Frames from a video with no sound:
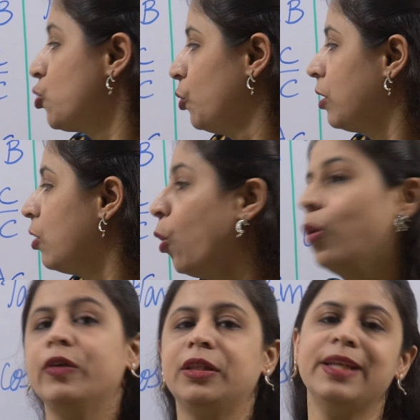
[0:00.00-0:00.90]
it will
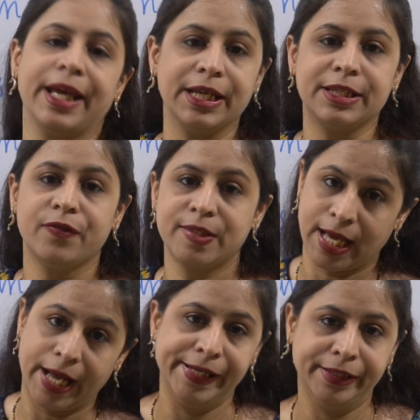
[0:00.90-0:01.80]
go with the negative
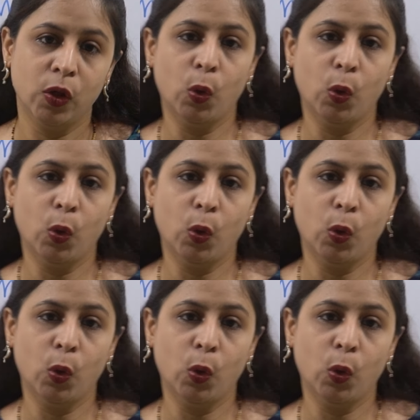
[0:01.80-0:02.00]
sign.